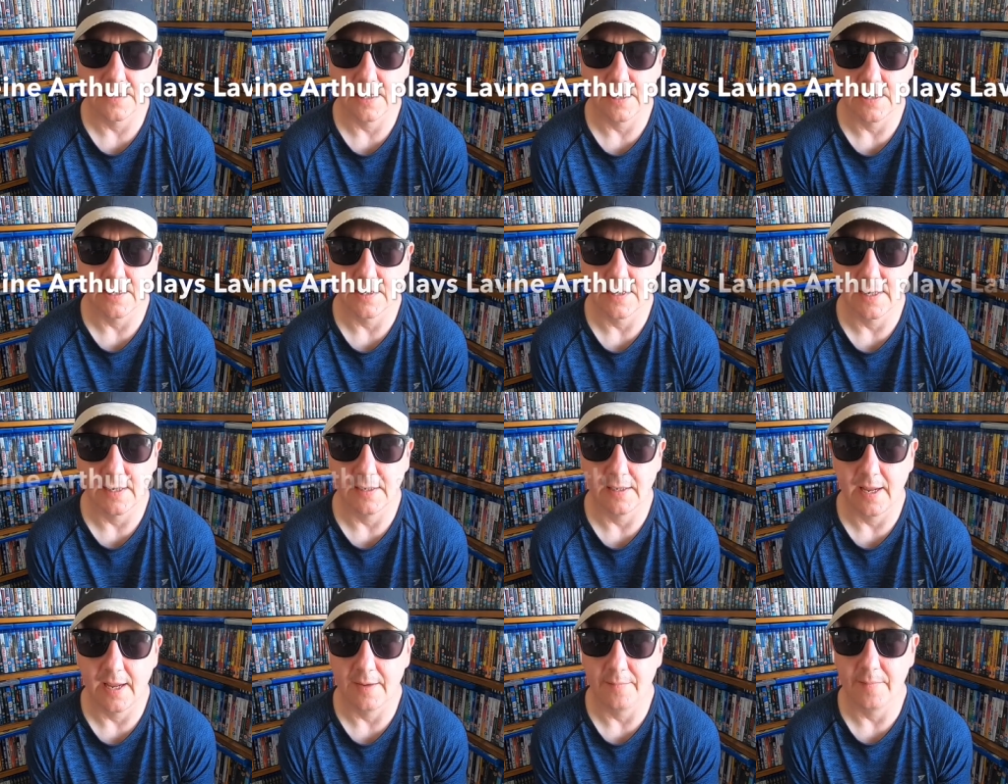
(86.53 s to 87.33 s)
how you say her
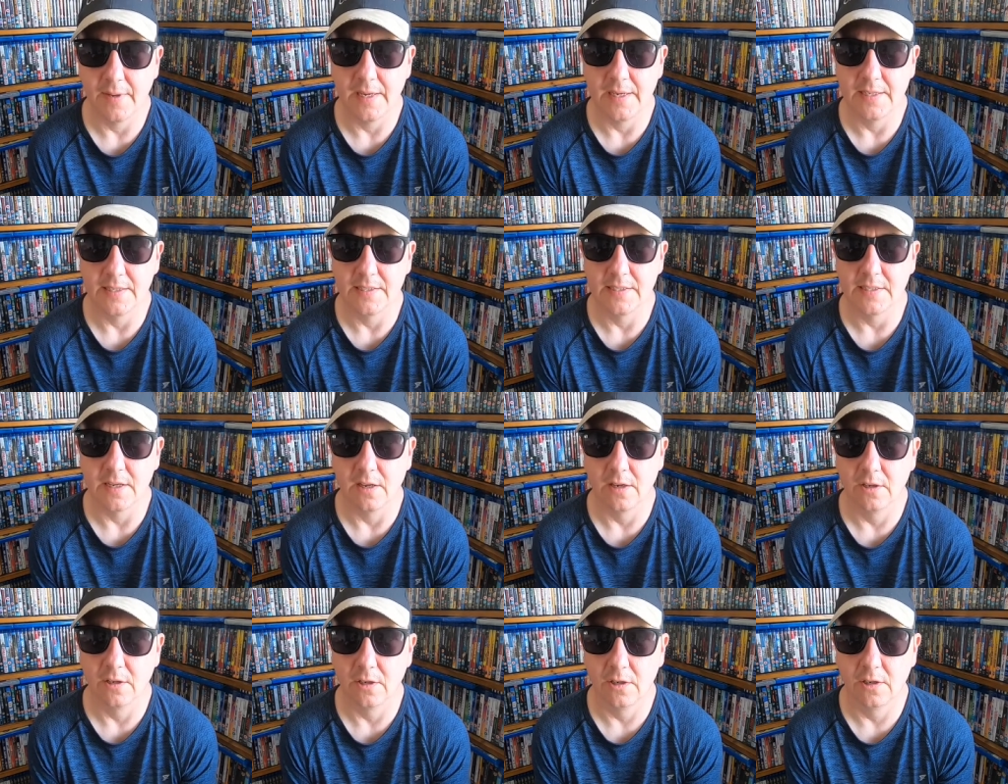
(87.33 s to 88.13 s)
name, is
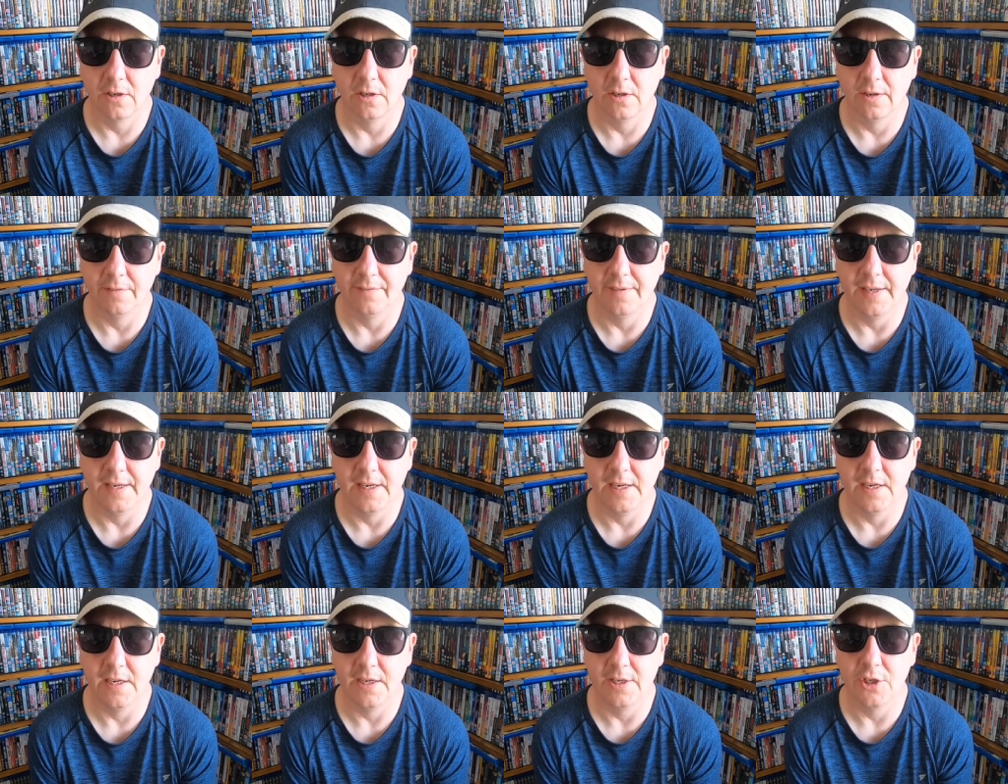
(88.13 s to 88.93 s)

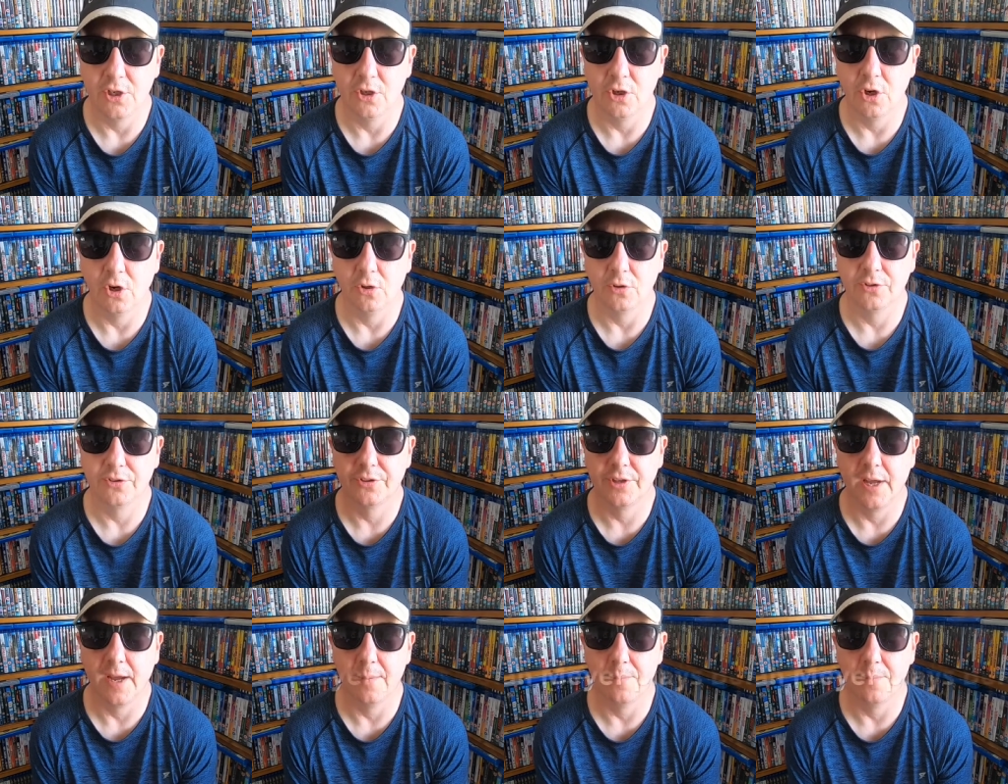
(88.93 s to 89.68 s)
Lavinia. You've got uh,